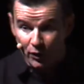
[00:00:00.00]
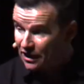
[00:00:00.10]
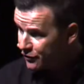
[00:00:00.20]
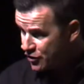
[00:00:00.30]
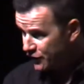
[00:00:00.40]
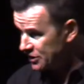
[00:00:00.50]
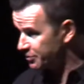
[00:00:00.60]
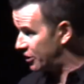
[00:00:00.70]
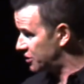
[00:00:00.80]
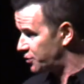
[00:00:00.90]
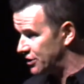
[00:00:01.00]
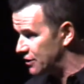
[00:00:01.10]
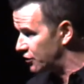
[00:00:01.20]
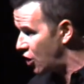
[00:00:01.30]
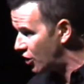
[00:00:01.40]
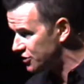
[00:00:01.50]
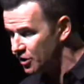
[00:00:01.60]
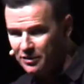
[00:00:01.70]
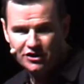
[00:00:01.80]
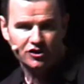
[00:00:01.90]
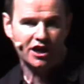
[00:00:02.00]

Whatever you've experienced, whether you've lost somebody in your